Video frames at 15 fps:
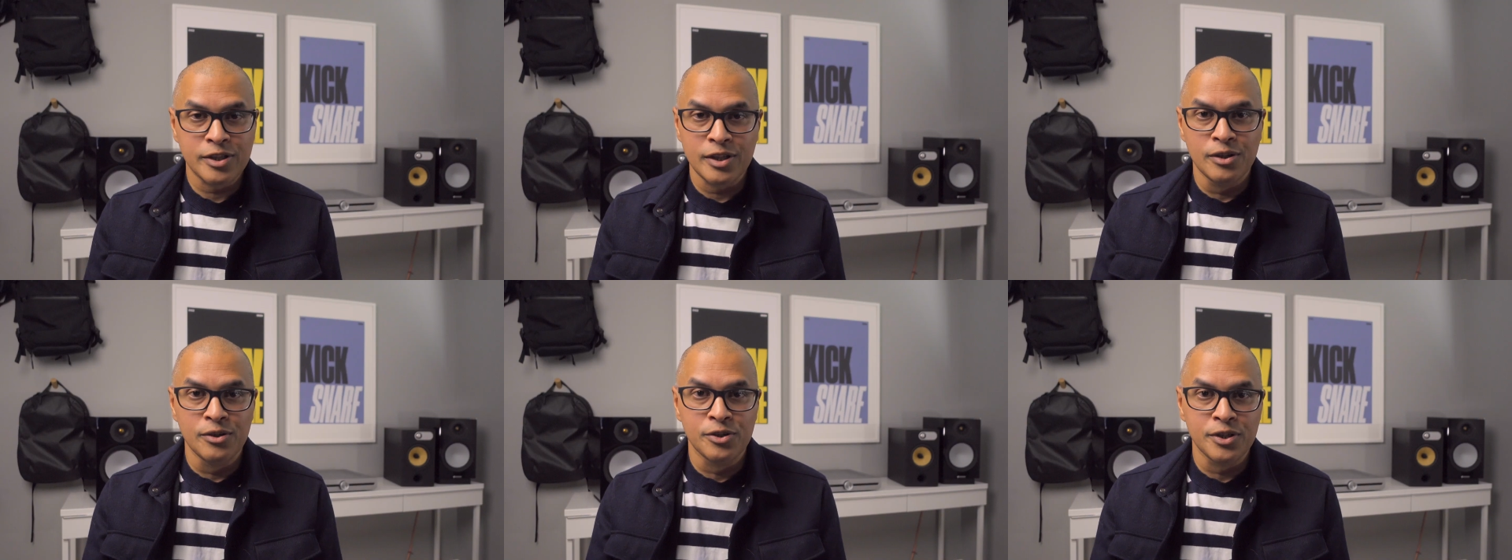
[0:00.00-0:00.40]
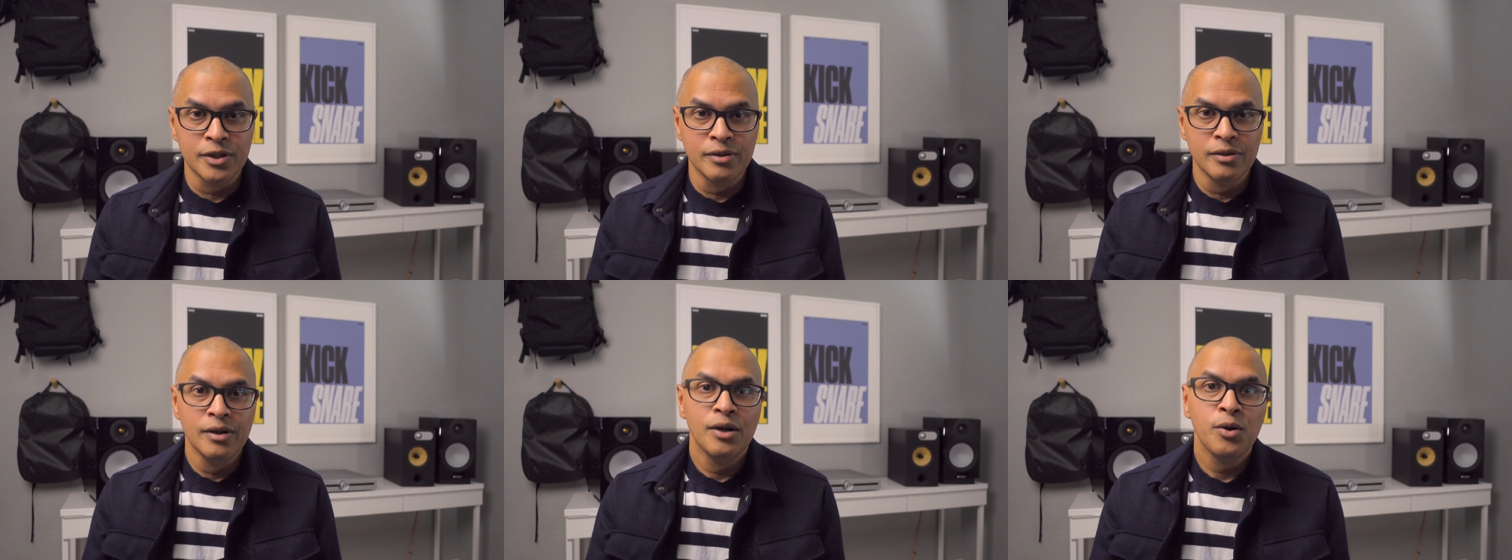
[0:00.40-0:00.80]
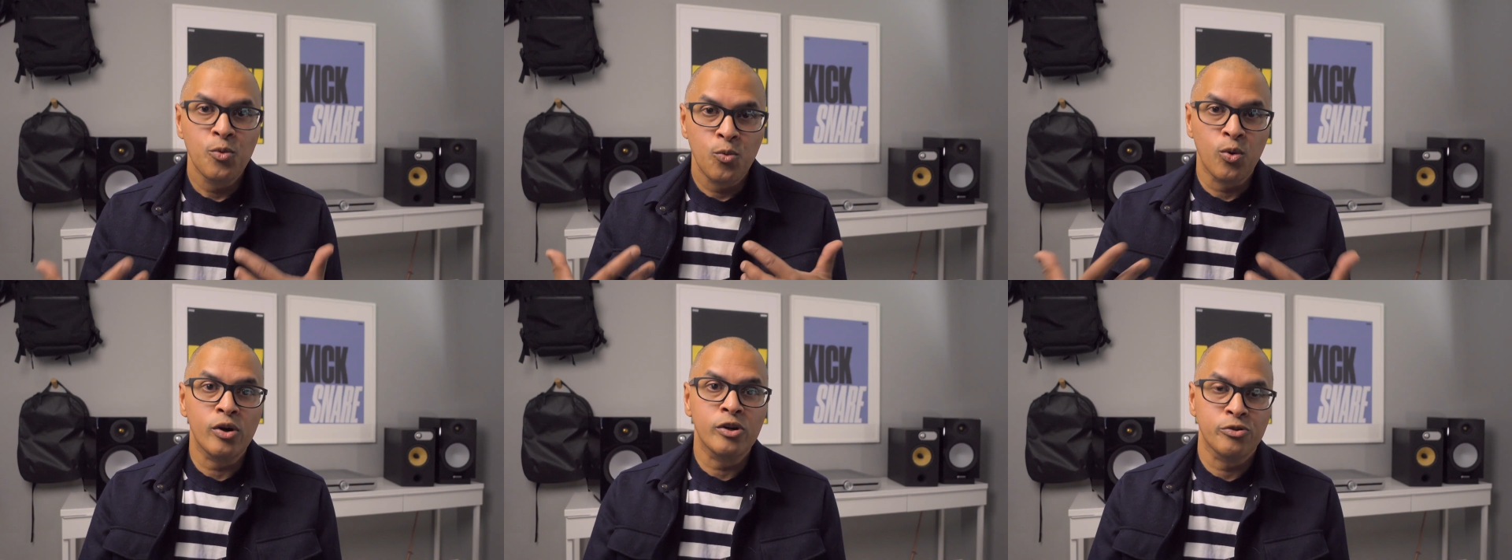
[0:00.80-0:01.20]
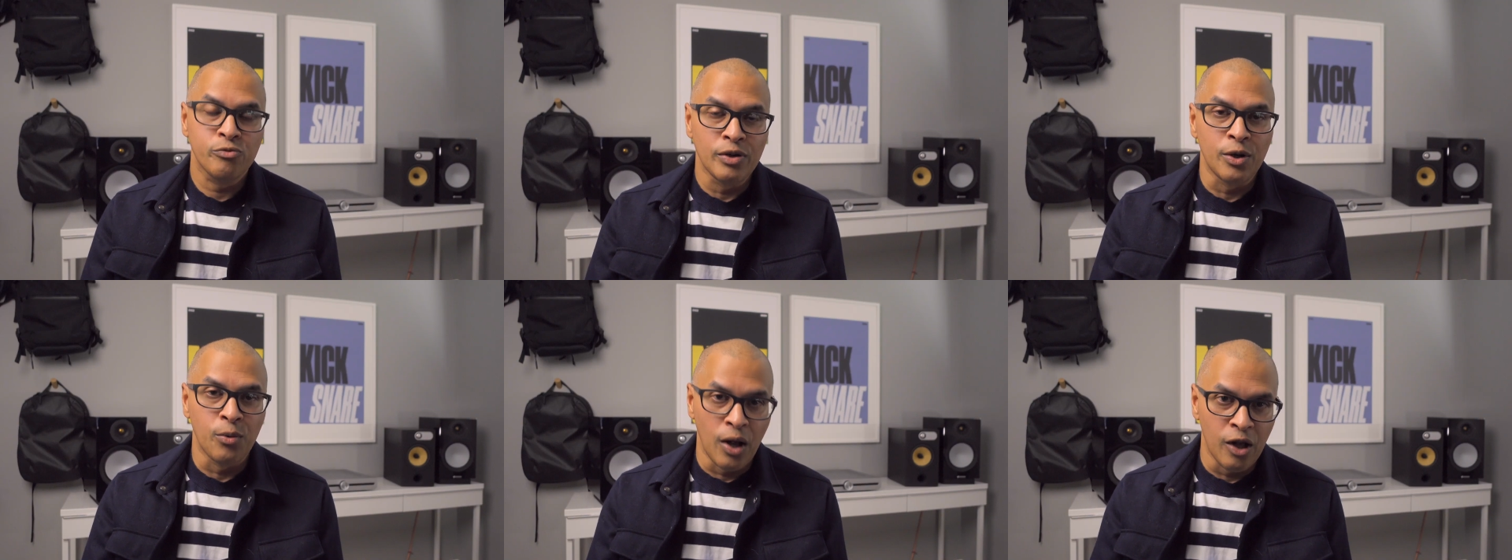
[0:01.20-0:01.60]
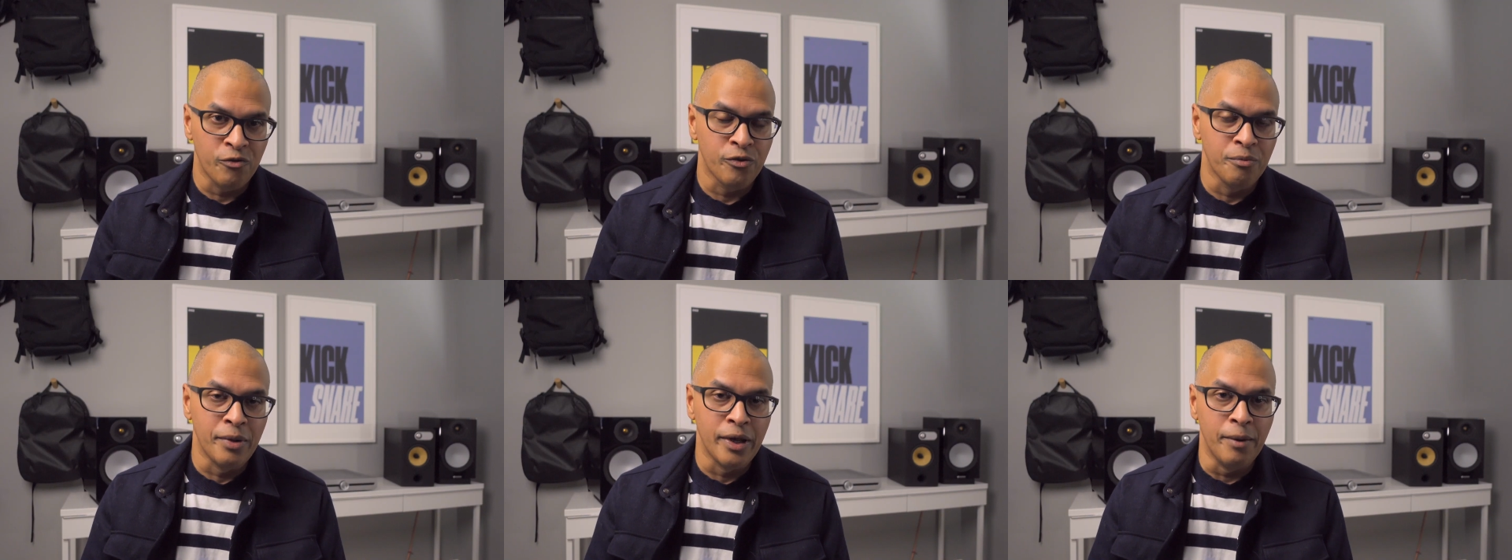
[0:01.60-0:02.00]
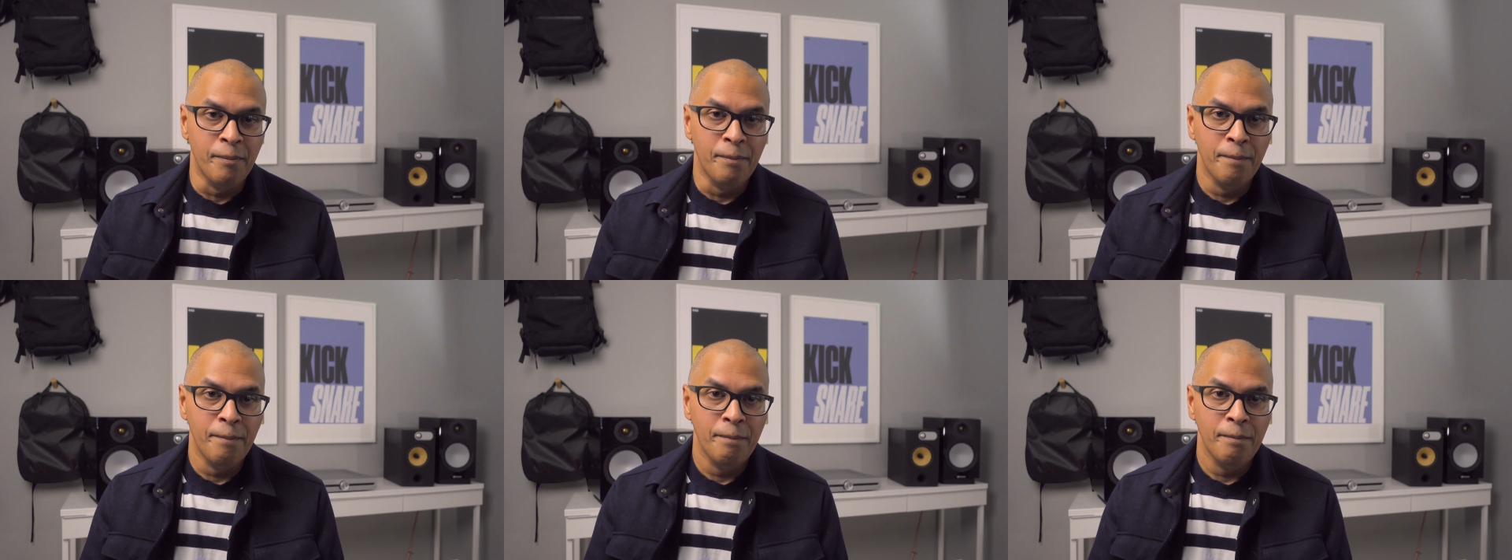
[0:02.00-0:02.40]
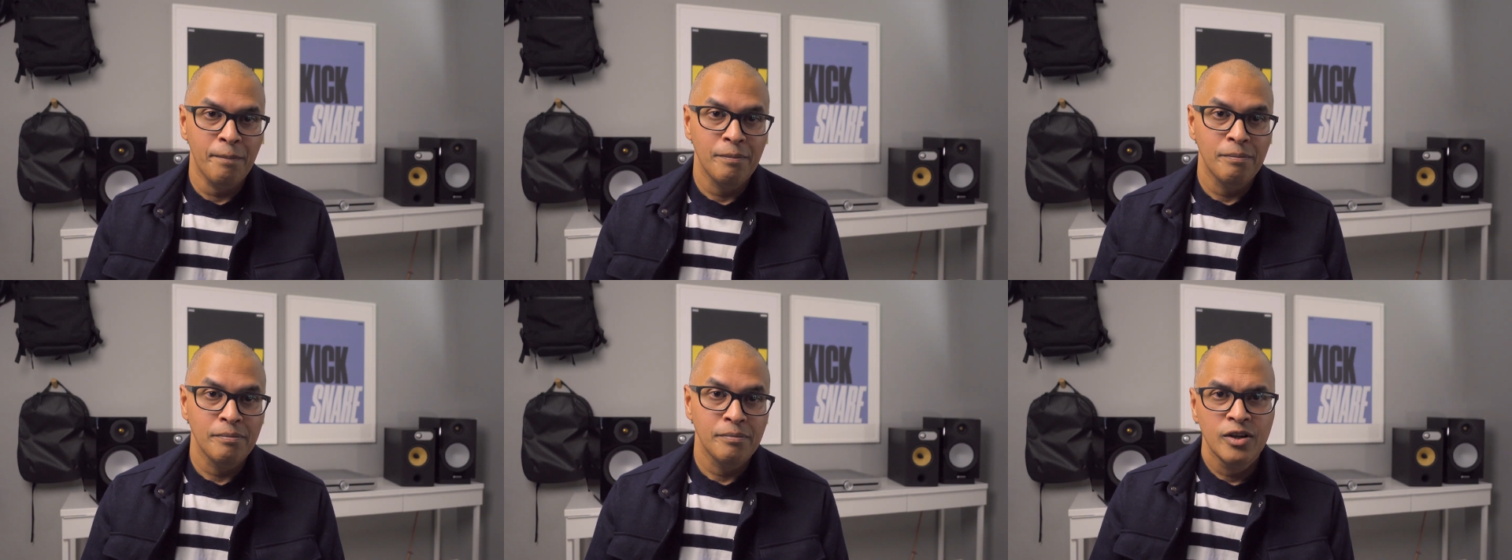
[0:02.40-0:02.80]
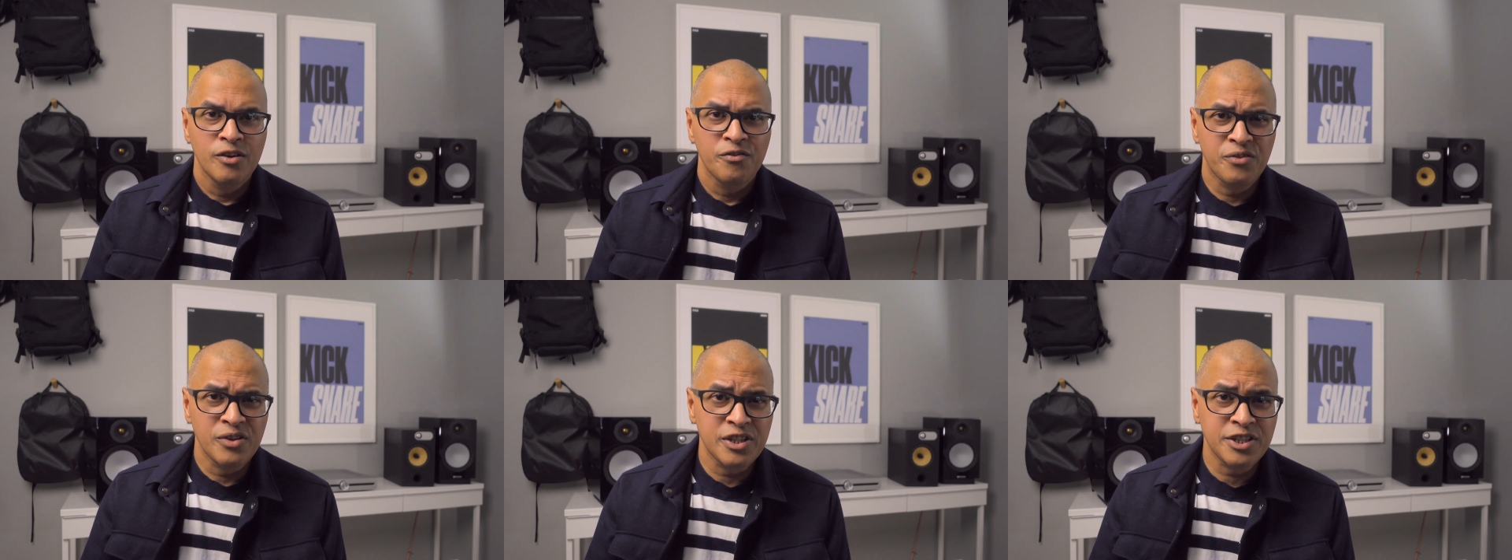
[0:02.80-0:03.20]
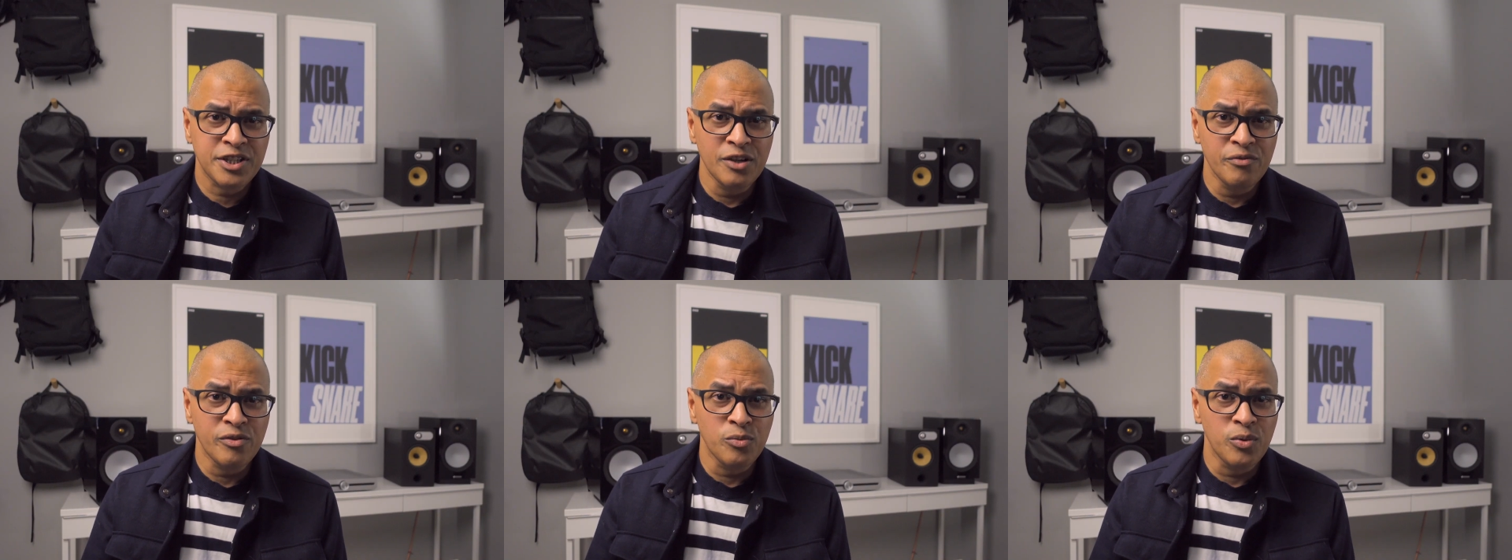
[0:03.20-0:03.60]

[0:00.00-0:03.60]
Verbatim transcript: solution, works really well for me. For the Silver